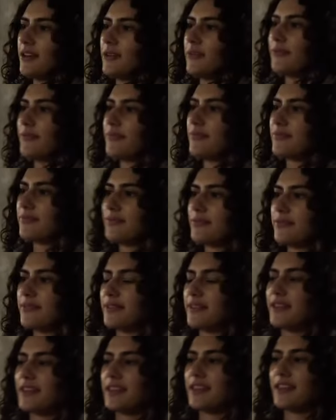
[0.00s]
makes you keep
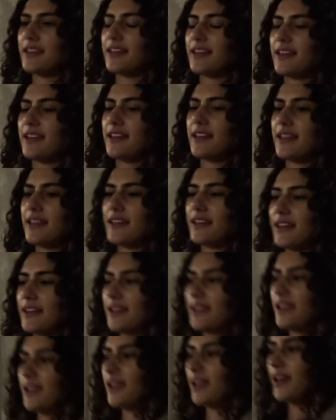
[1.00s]
coming back to those cars?